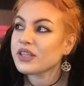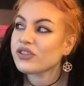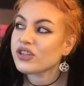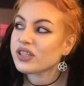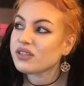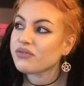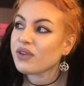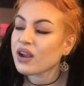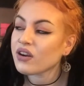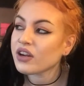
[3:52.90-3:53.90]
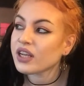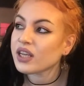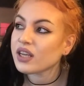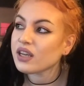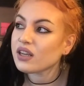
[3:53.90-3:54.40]
is just a
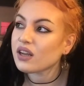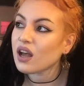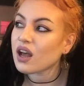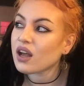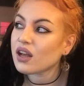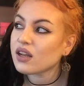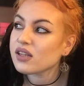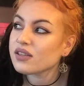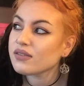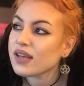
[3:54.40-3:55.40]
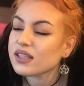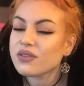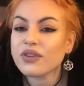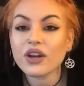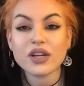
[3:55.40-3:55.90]
very, it's a
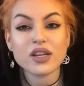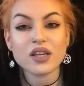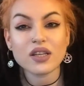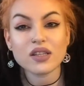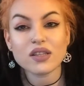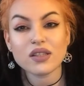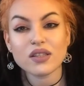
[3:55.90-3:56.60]
very,